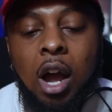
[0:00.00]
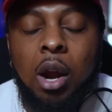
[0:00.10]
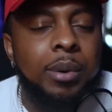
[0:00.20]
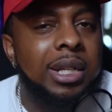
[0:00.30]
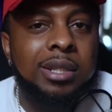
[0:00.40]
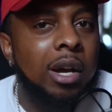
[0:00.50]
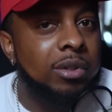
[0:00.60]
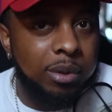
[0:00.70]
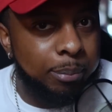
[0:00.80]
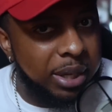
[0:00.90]
Already thought
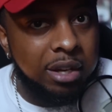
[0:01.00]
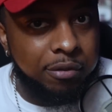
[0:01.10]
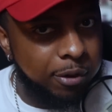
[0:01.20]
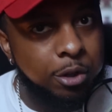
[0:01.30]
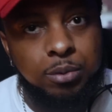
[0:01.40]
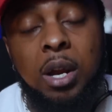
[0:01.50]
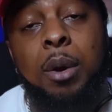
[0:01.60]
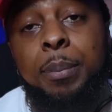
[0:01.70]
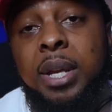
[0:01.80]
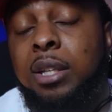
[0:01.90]
to be a first
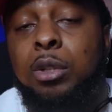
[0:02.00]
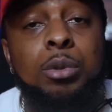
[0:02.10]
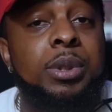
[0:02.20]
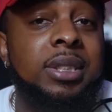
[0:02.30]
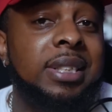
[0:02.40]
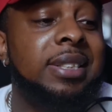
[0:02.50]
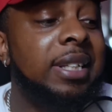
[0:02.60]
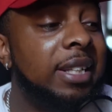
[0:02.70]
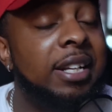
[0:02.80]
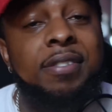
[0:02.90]
round pick, dude was just
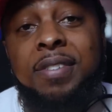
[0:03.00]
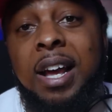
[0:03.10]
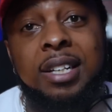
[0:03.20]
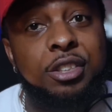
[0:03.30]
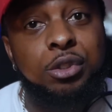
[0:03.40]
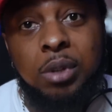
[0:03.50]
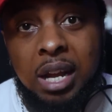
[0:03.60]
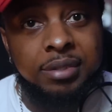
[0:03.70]
solidifying his draft